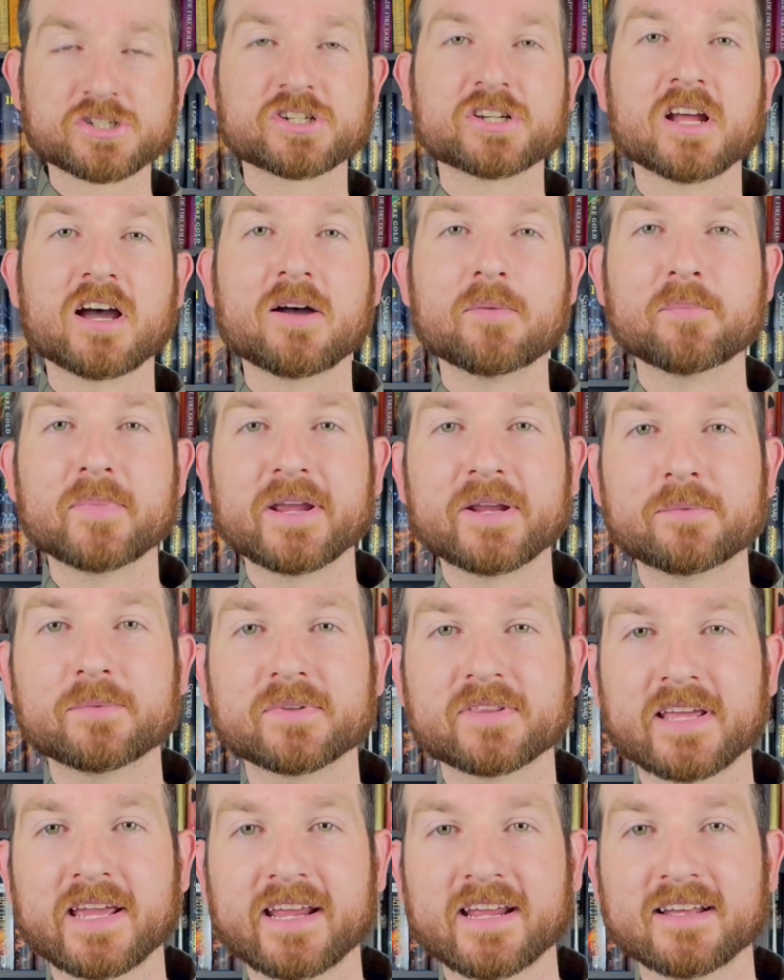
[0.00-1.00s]
Not Made
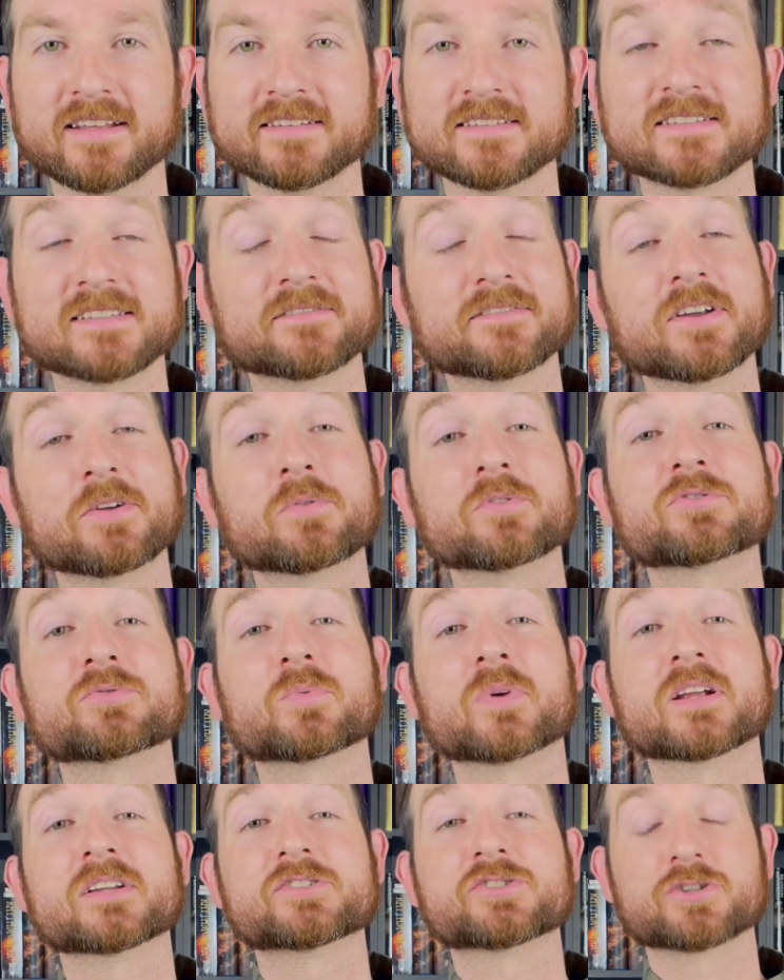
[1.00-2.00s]
with Hands. If anyone's
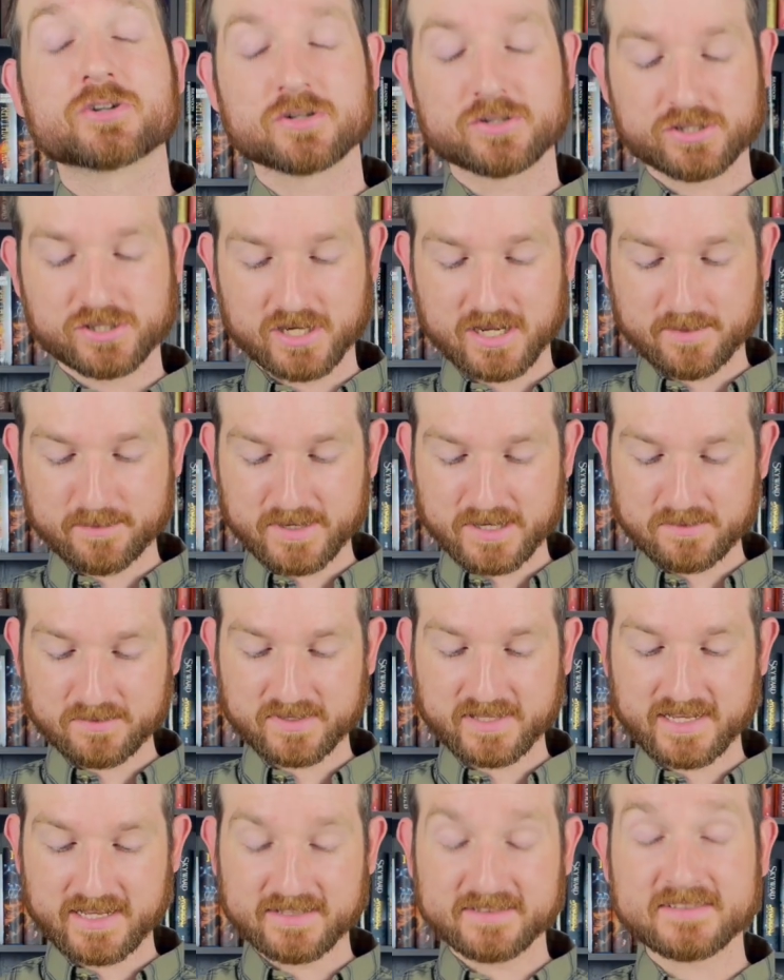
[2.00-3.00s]
read Church Not Made with
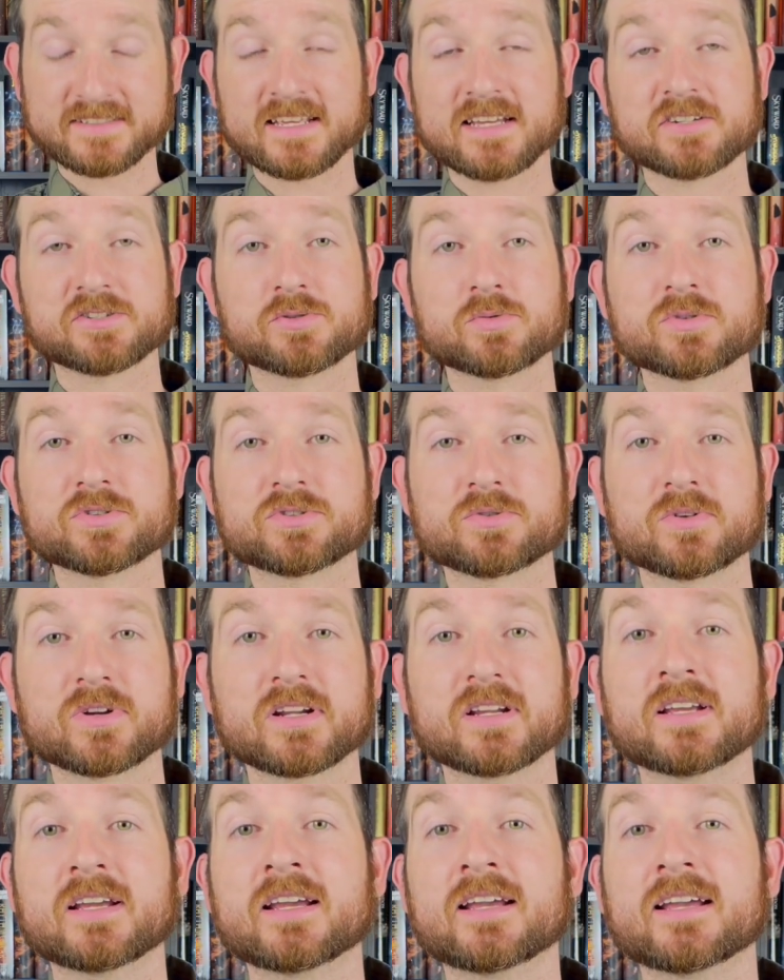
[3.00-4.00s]
Hands, that short
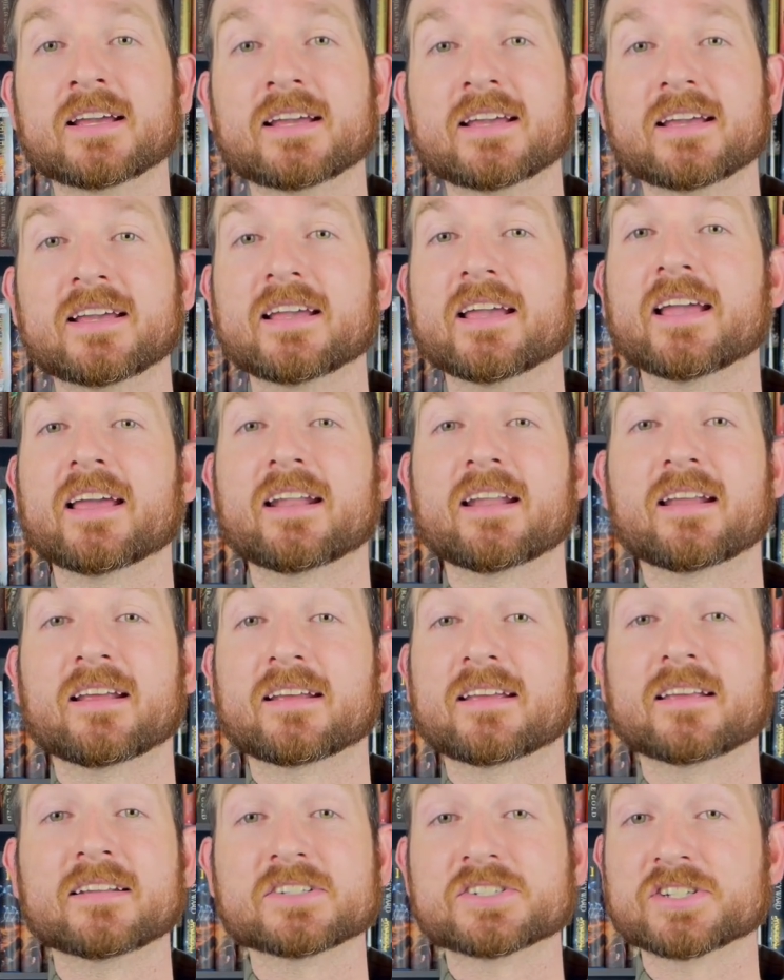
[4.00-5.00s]
story, and it
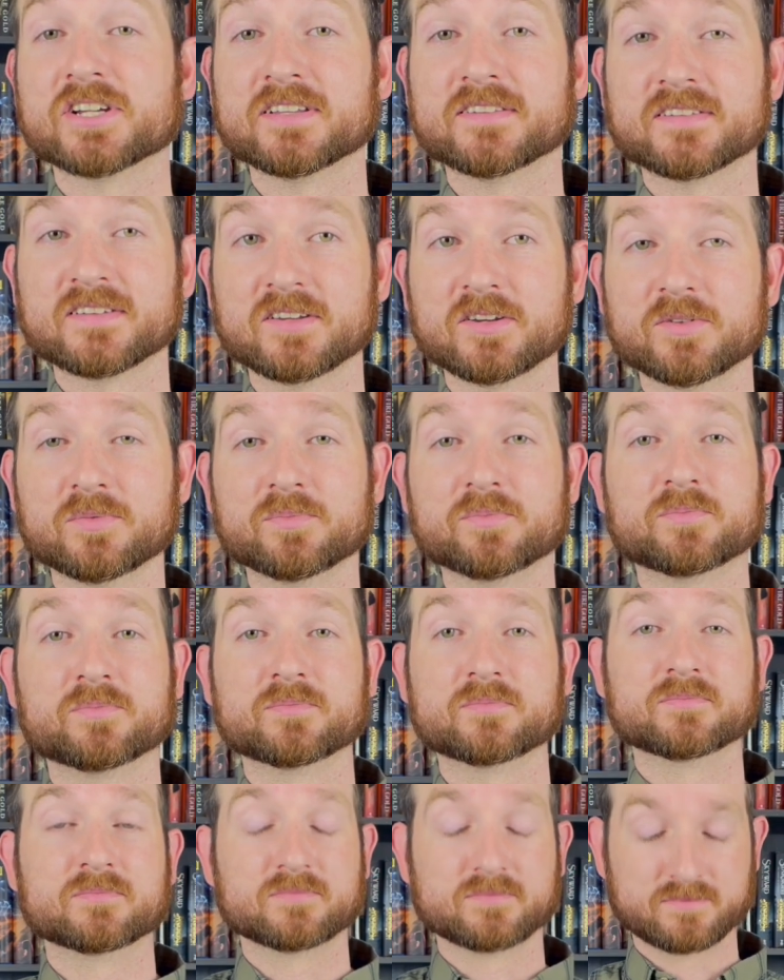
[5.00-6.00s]
can shed some
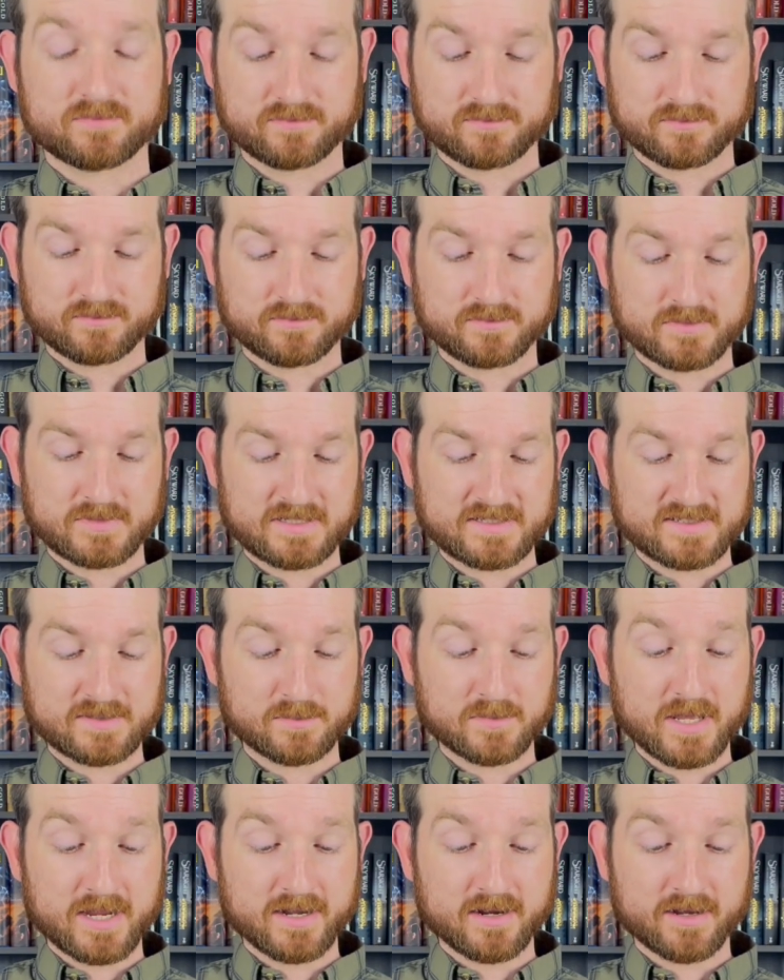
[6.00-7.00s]

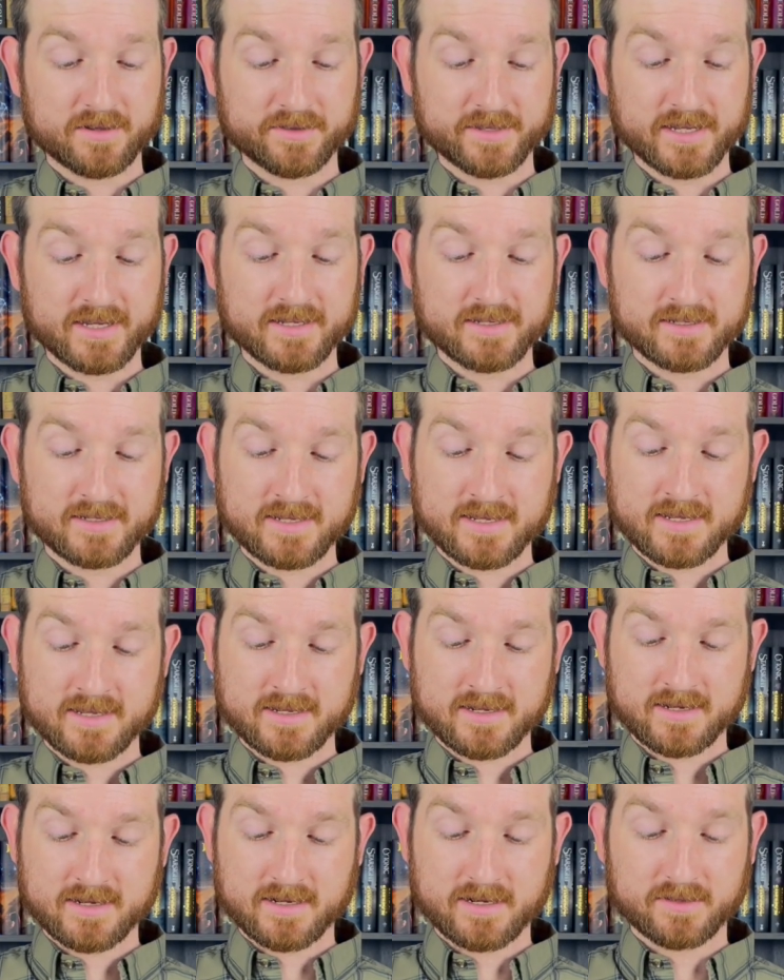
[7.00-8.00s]
light on that,
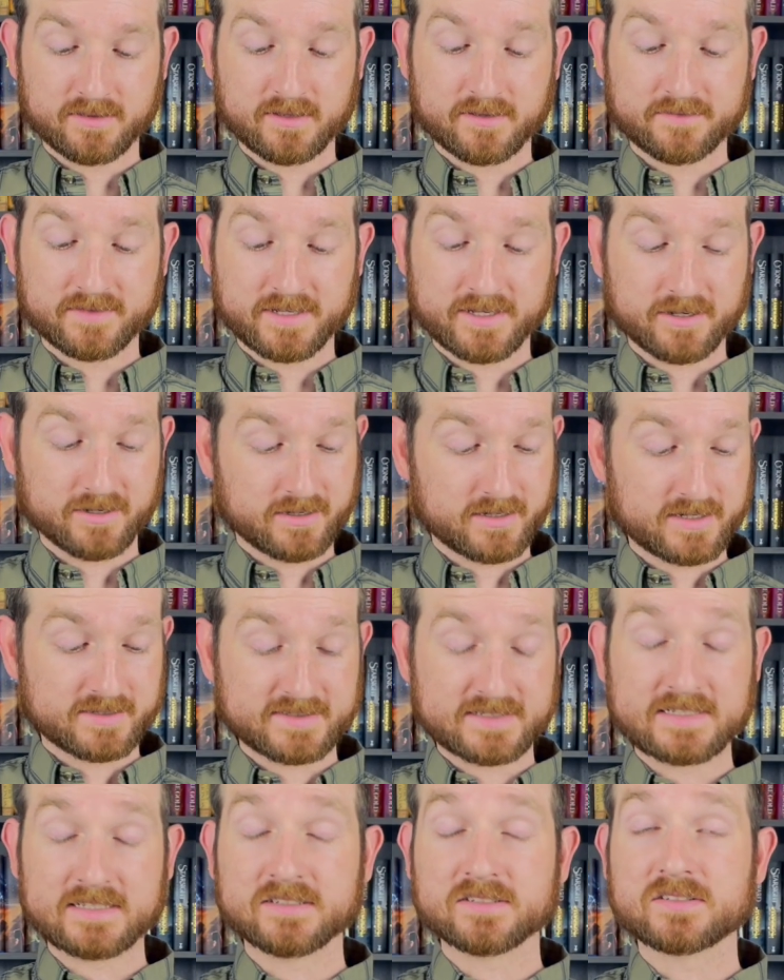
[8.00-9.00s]
I'd love to hear it because
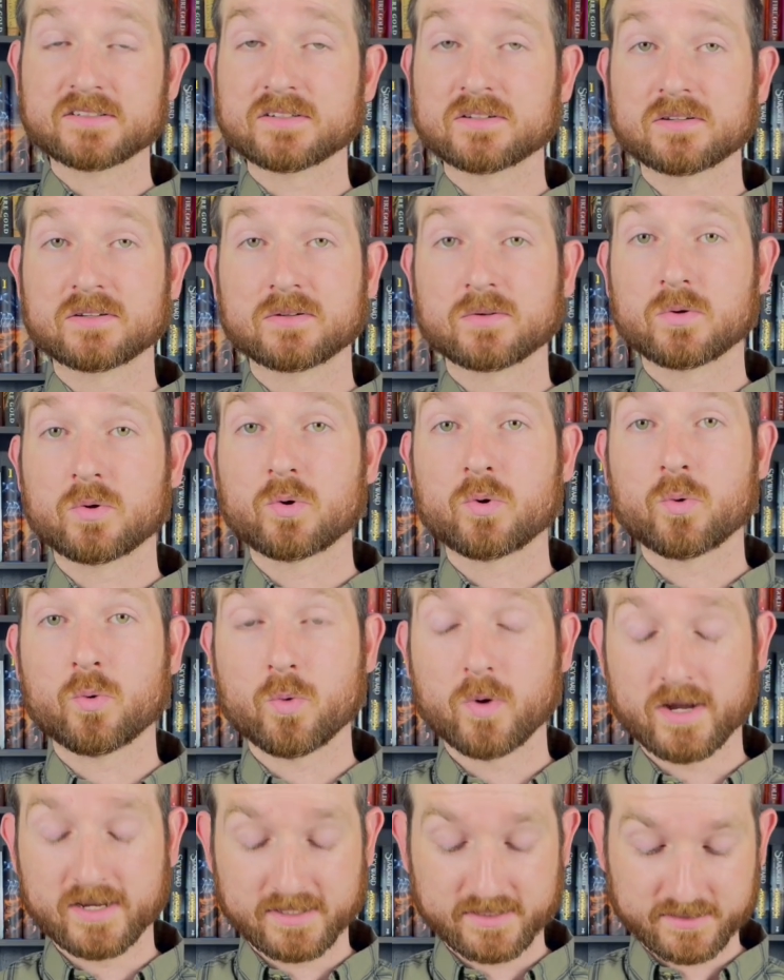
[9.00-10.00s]
it is
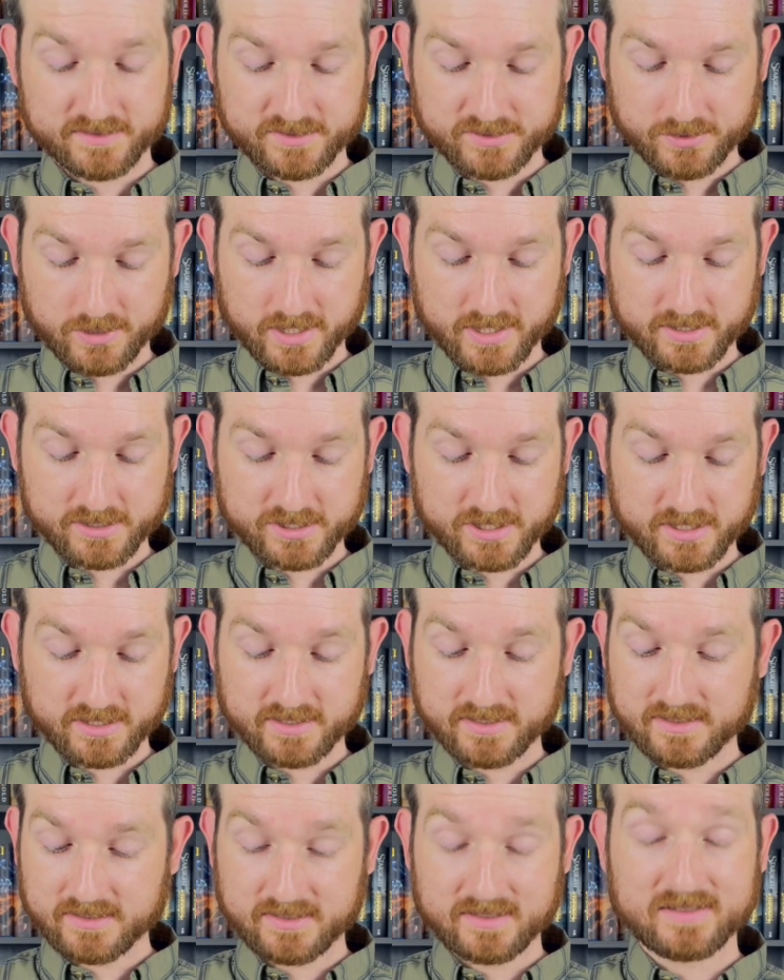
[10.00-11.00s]
quite strange. I
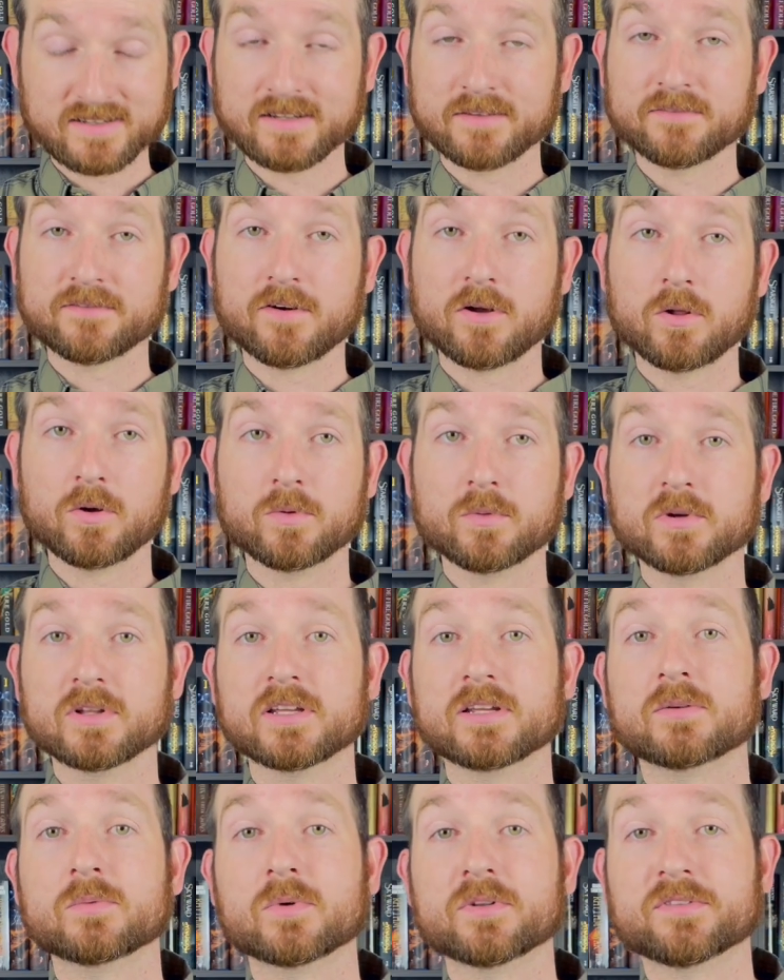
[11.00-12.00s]
didn't follow it
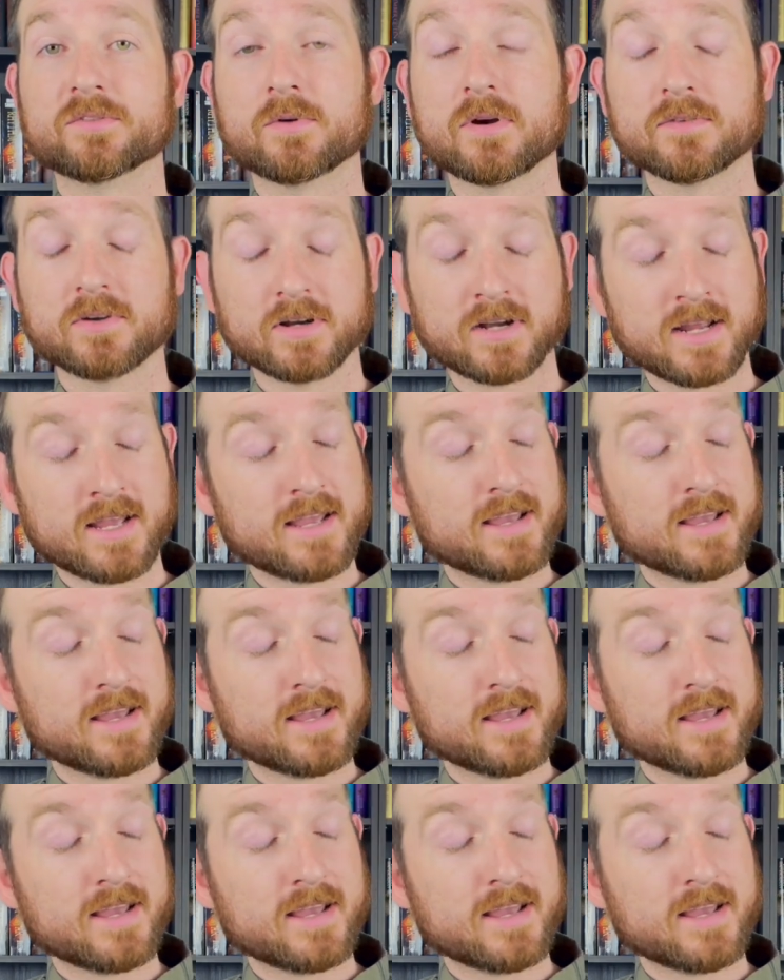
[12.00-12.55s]
really whatsoever.